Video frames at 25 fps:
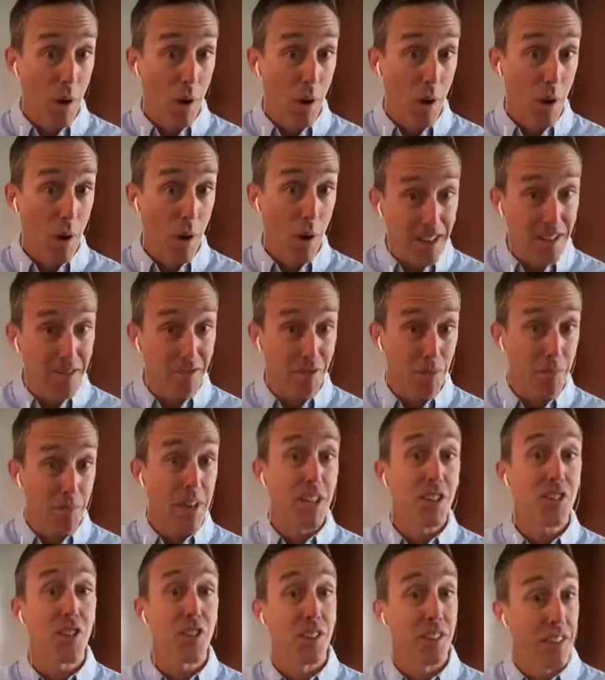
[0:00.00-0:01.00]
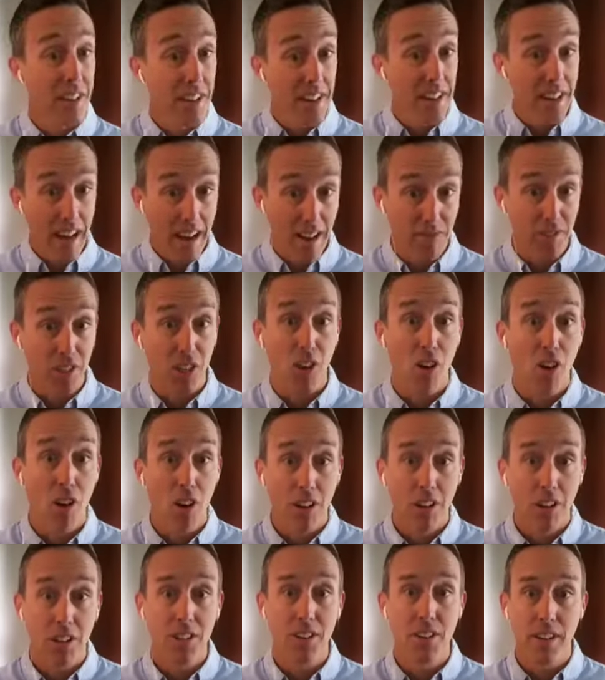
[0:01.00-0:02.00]
and get the information than have to
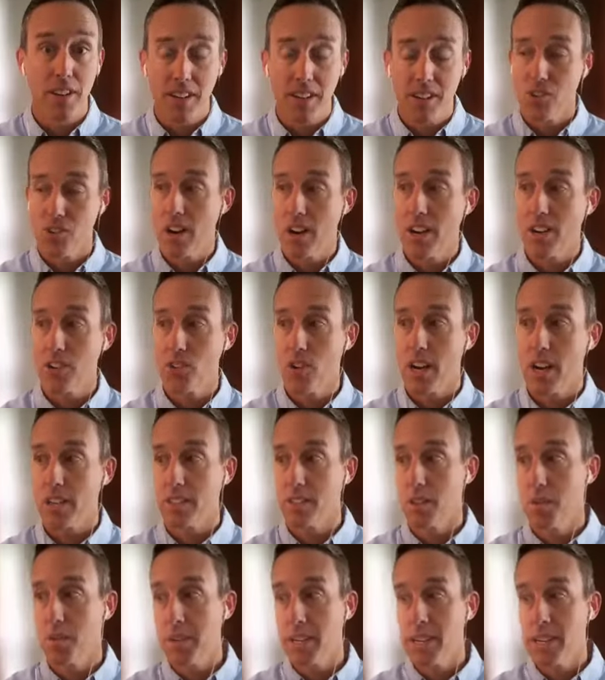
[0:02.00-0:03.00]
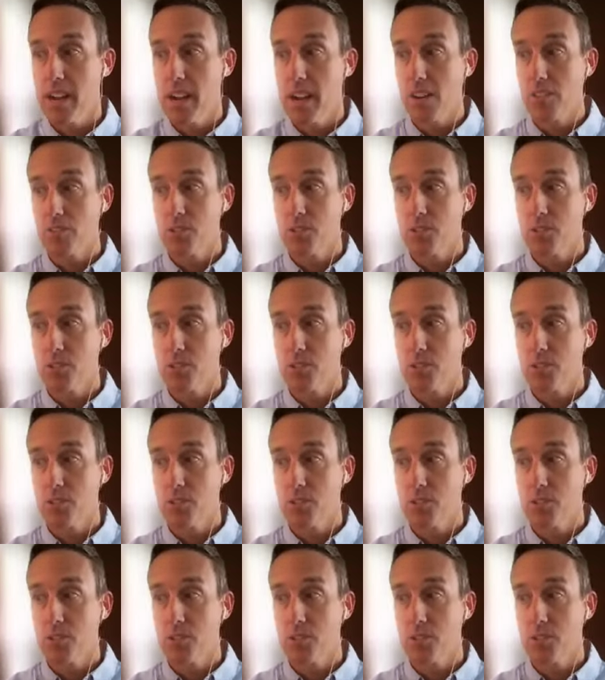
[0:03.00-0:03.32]
call and try to track somebody down.